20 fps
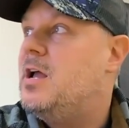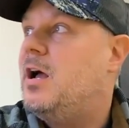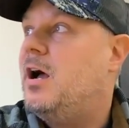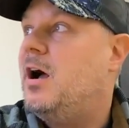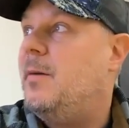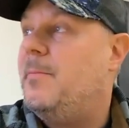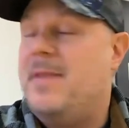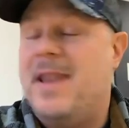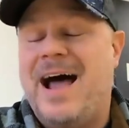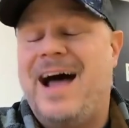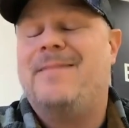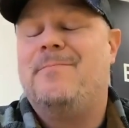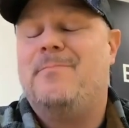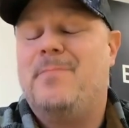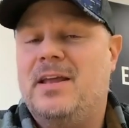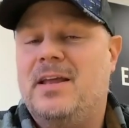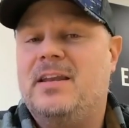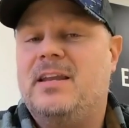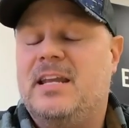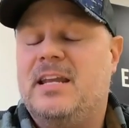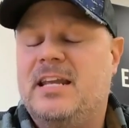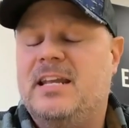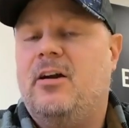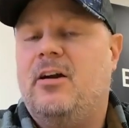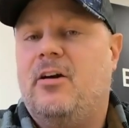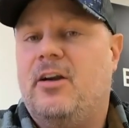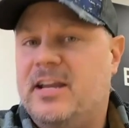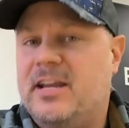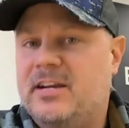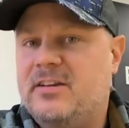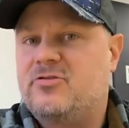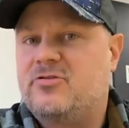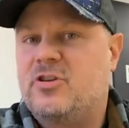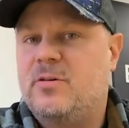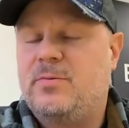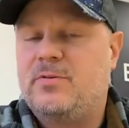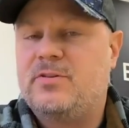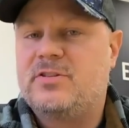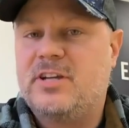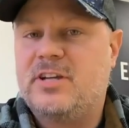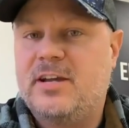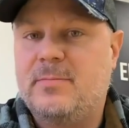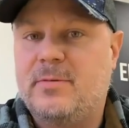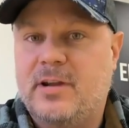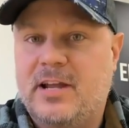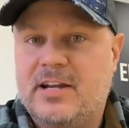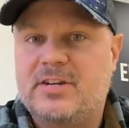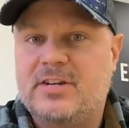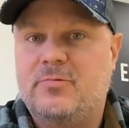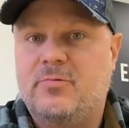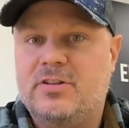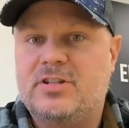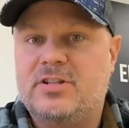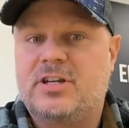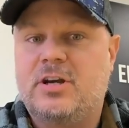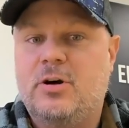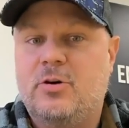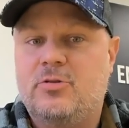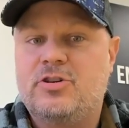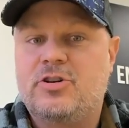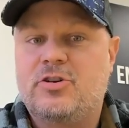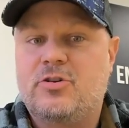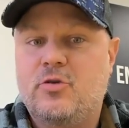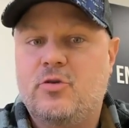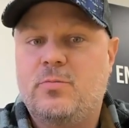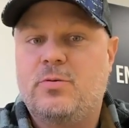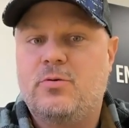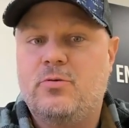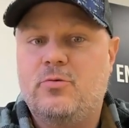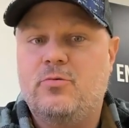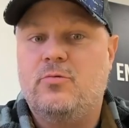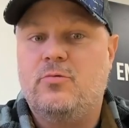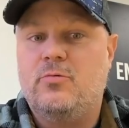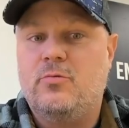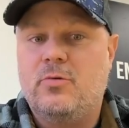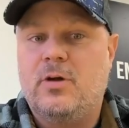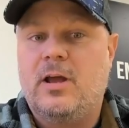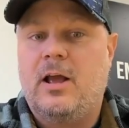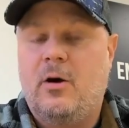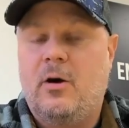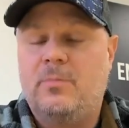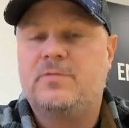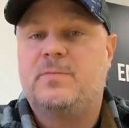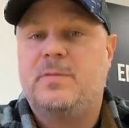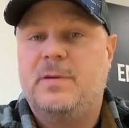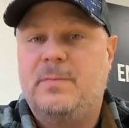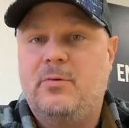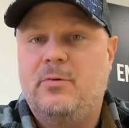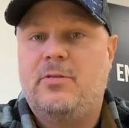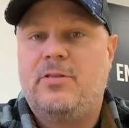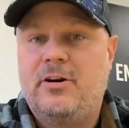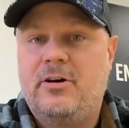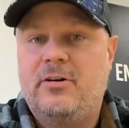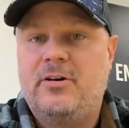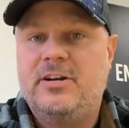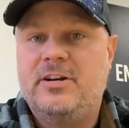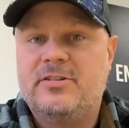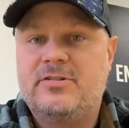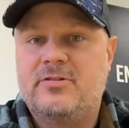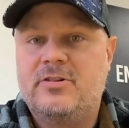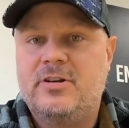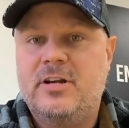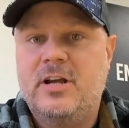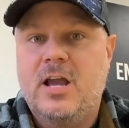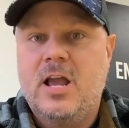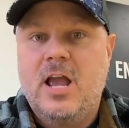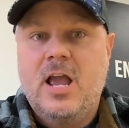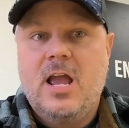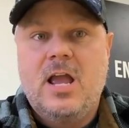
um, not been in our industry per se, but actually runs a coaching group who helps people within our industry.